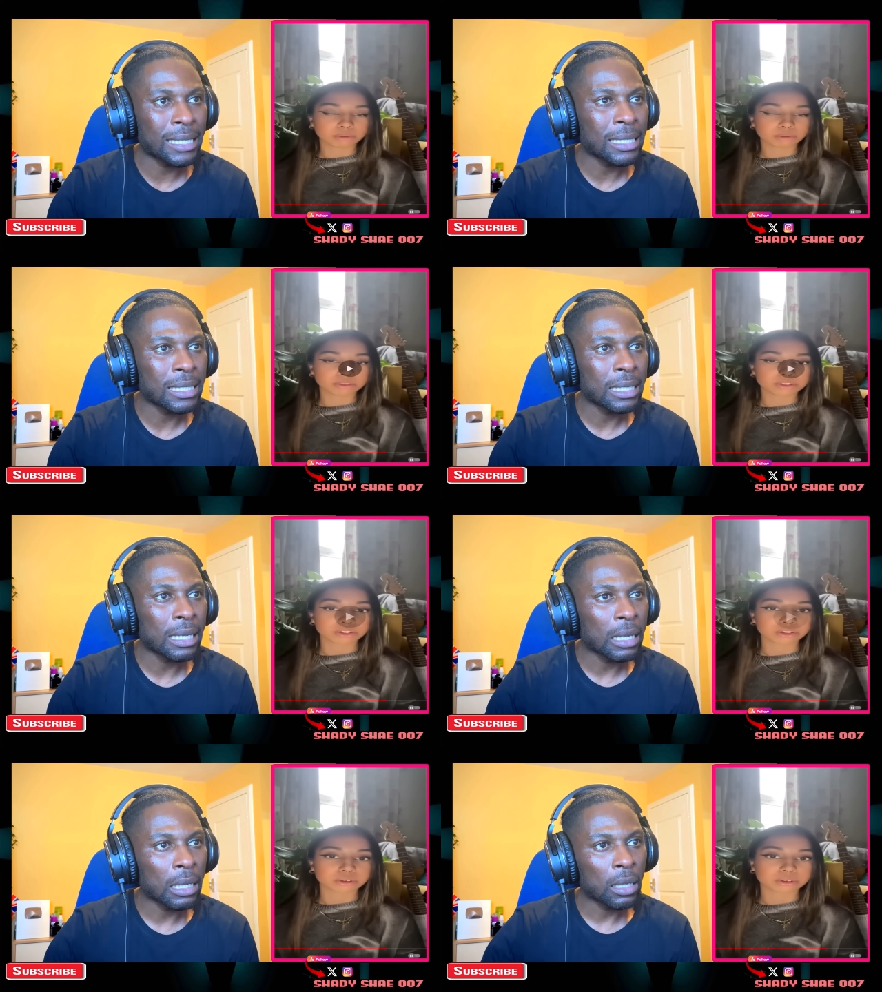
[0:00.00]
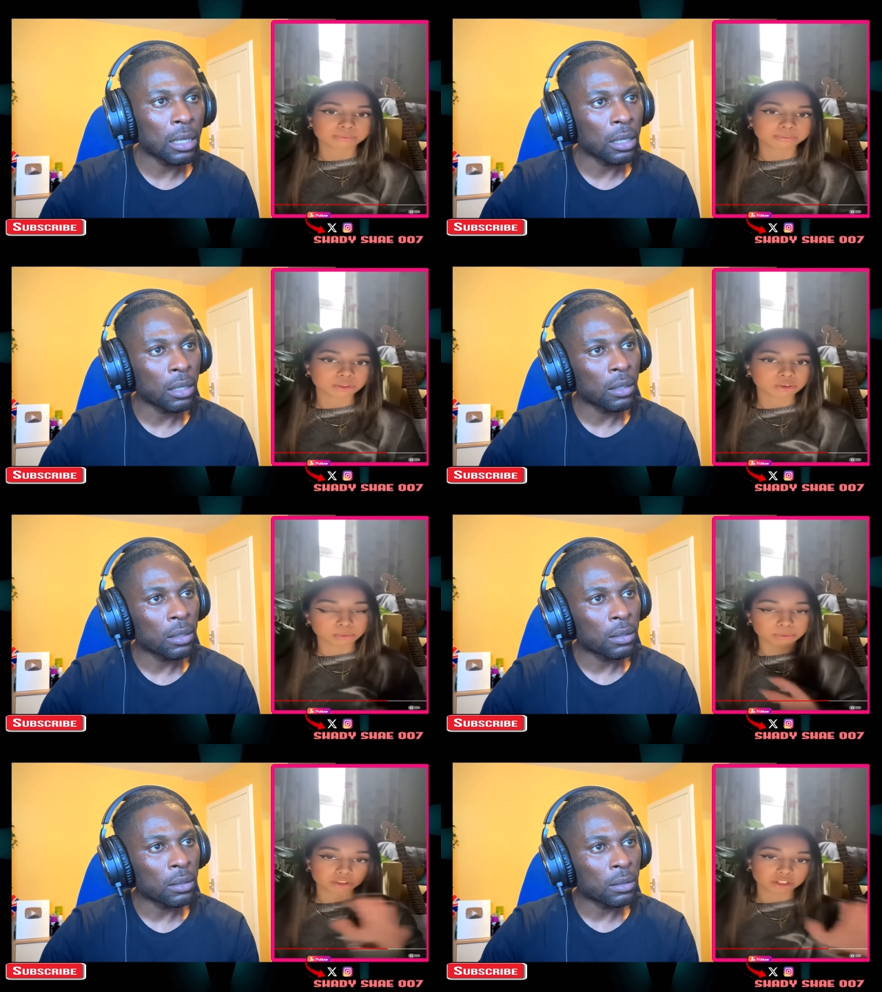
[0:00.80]
Speaker 1: Officer
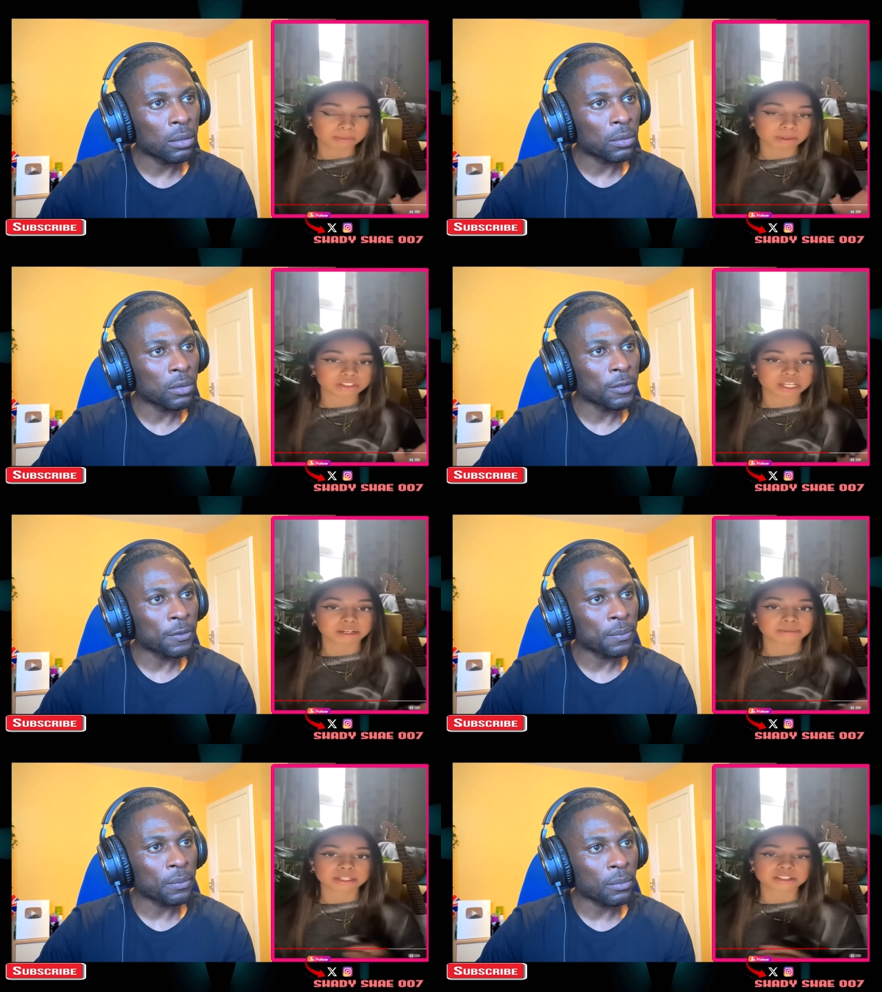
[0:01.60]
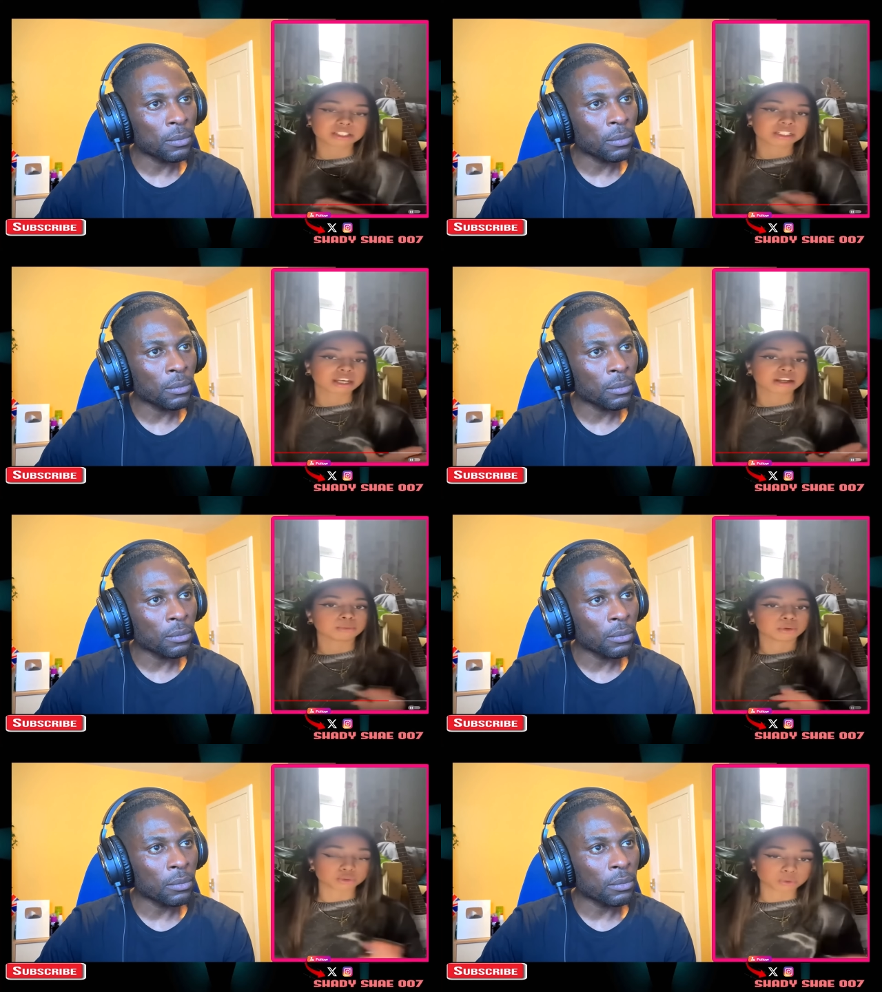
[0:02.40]
who took him outside basically let him
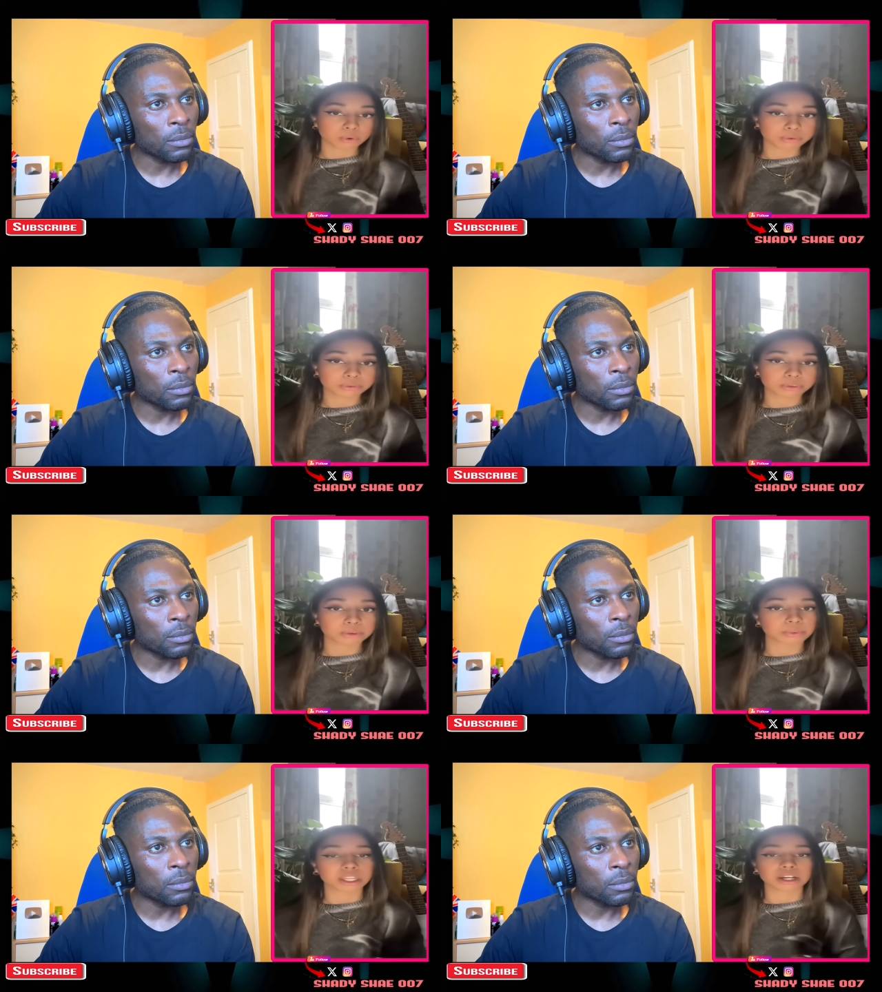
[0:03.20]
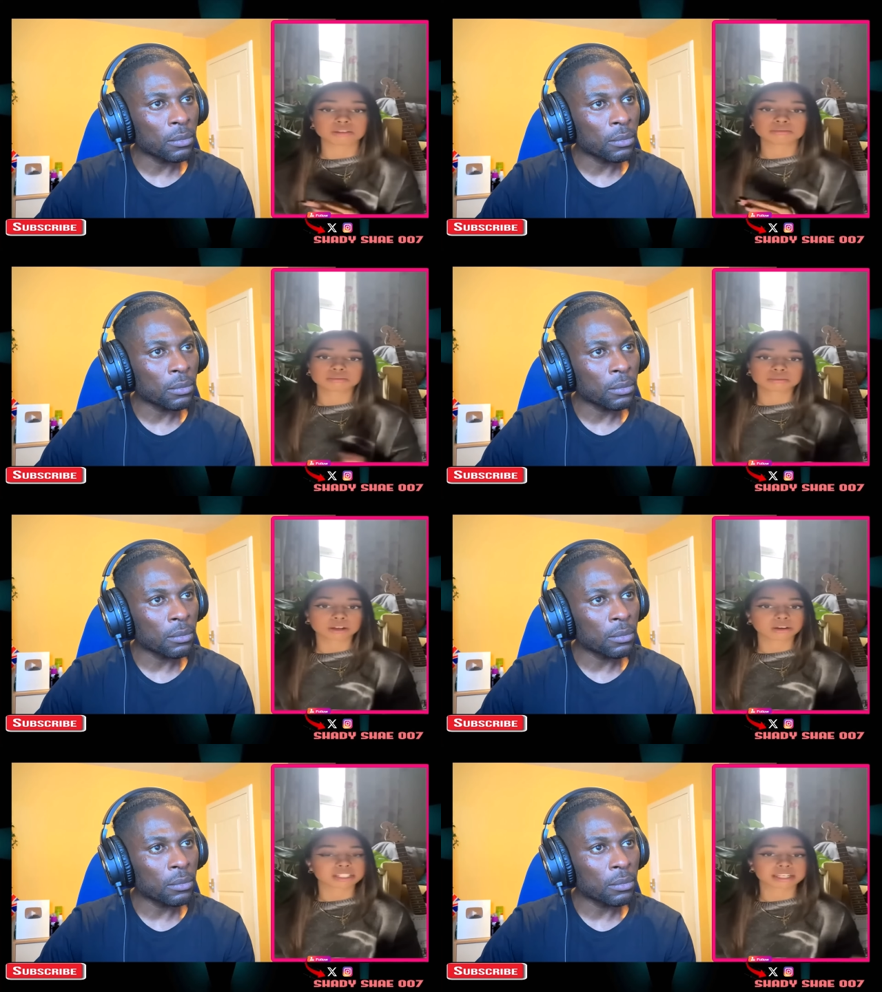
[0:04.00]
wander off without
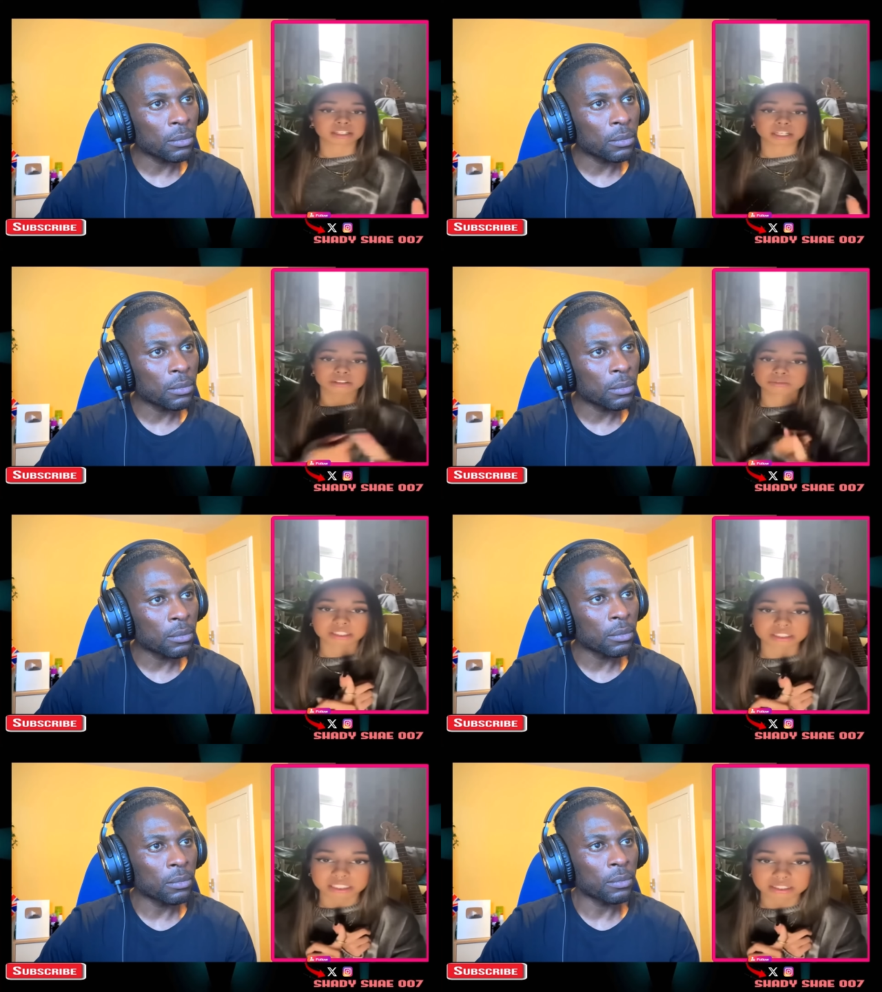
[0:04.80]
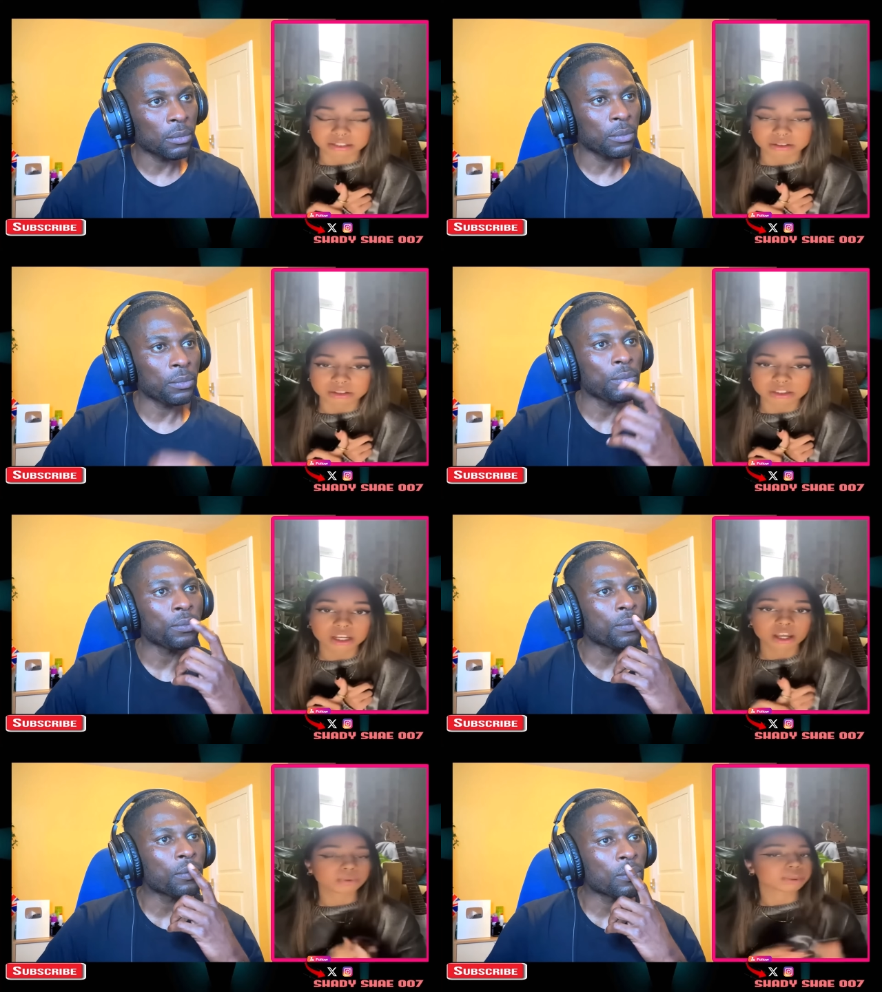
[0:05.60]
taking any of his details,
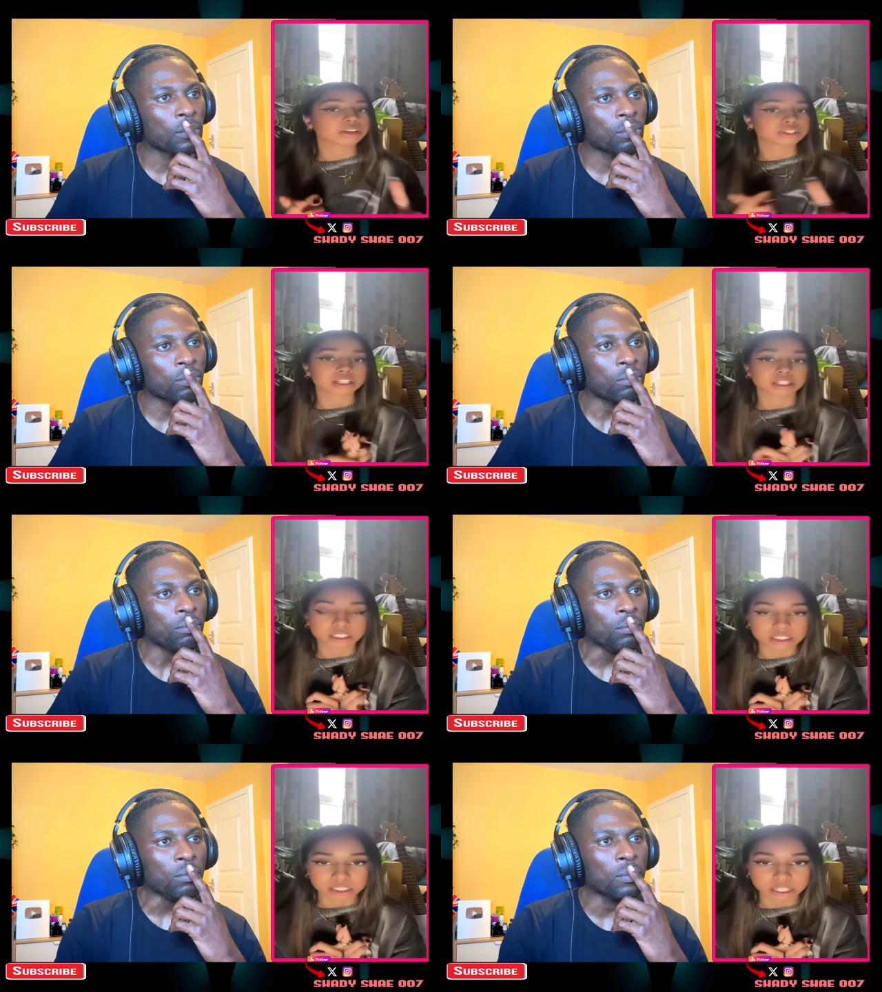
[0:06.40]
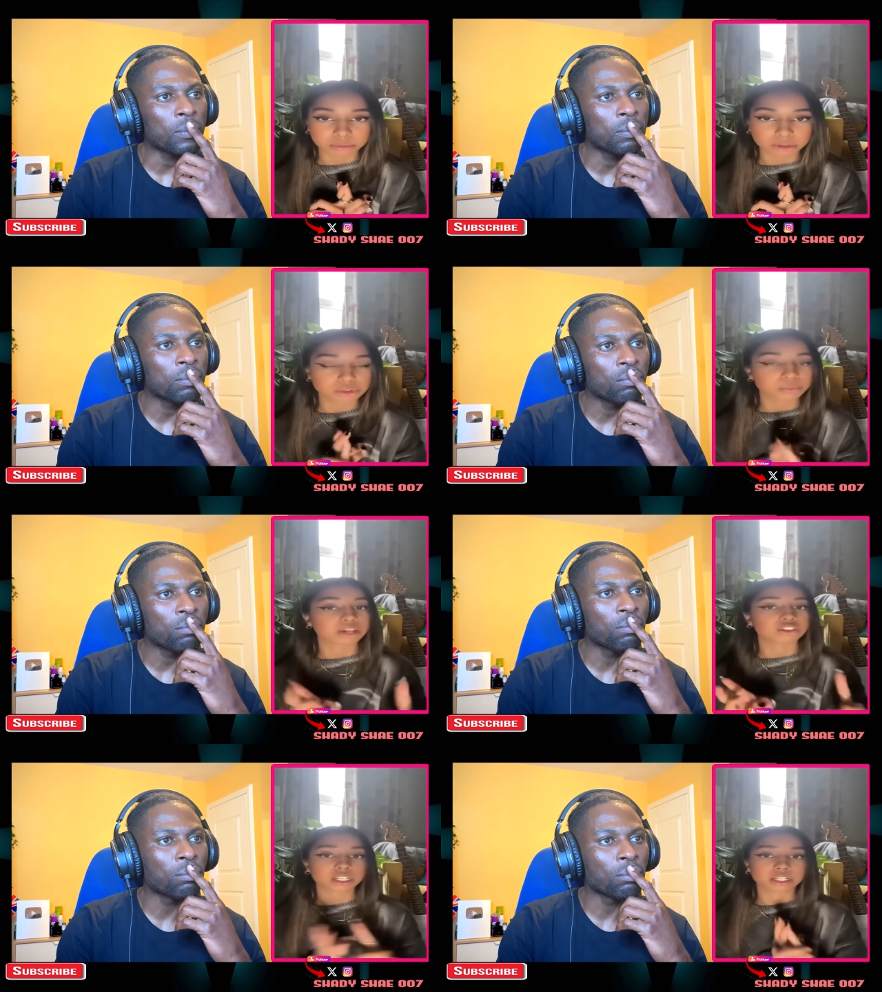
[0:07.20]
without taking any statements,
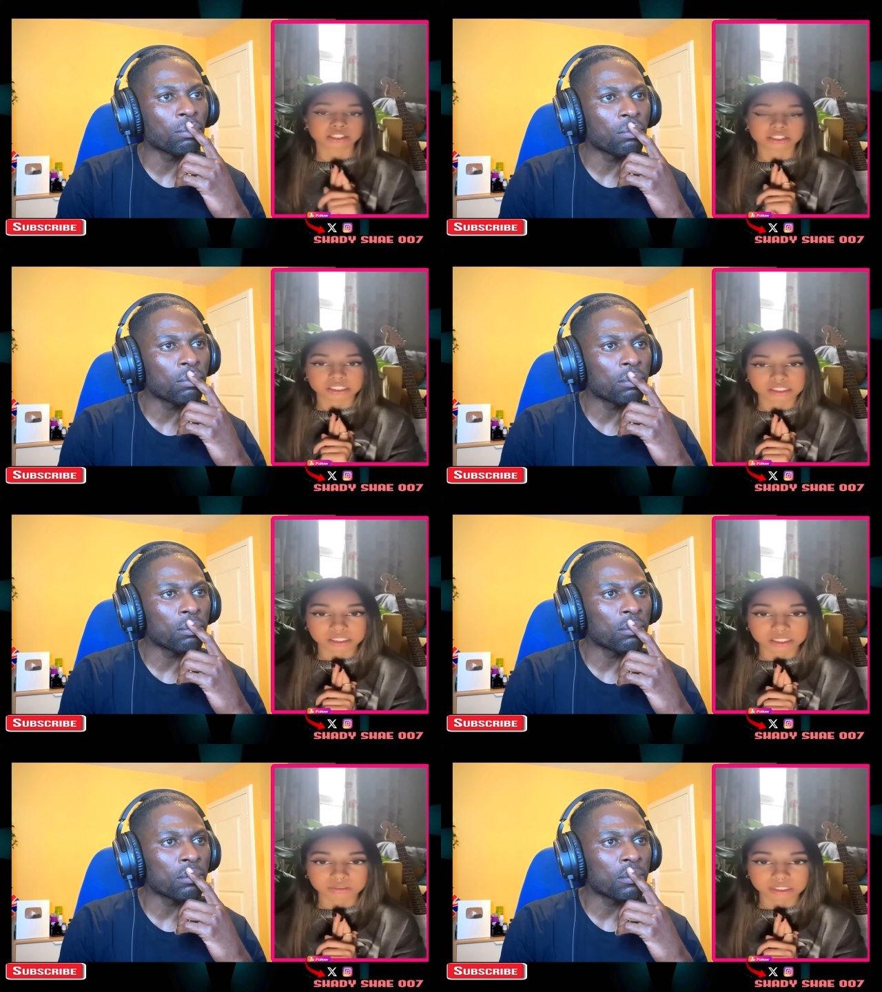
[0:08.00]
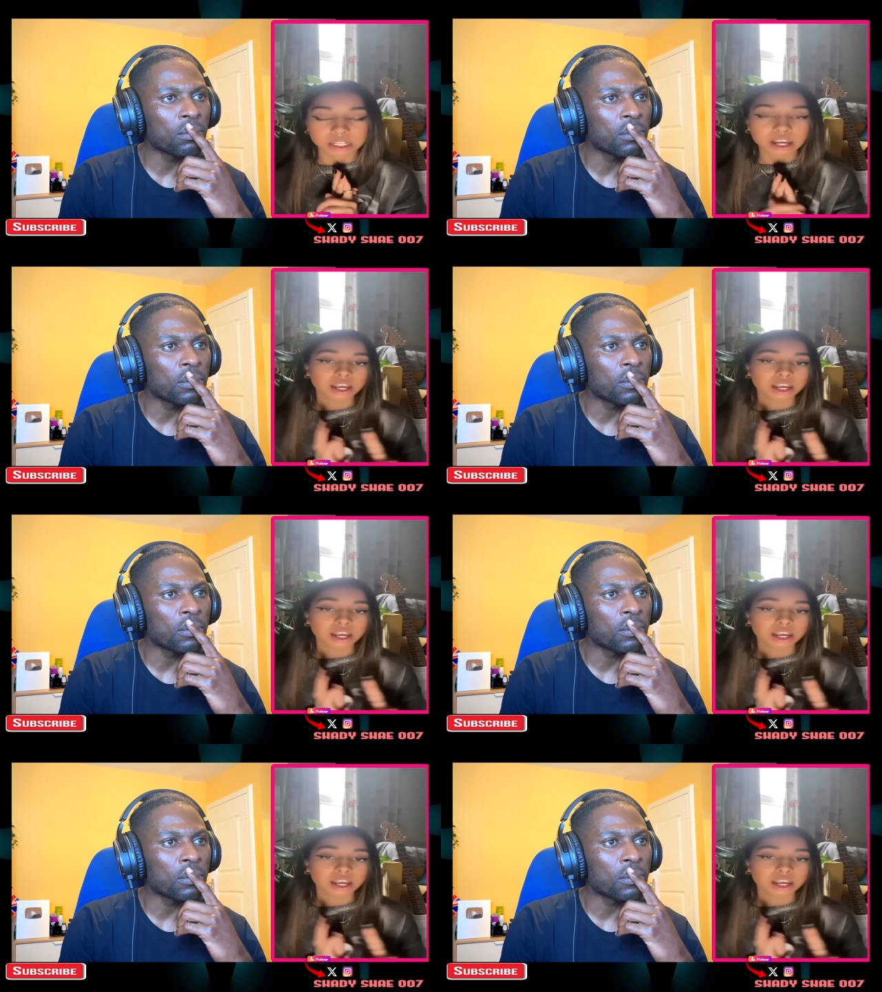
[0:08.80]
without checking the CCTV,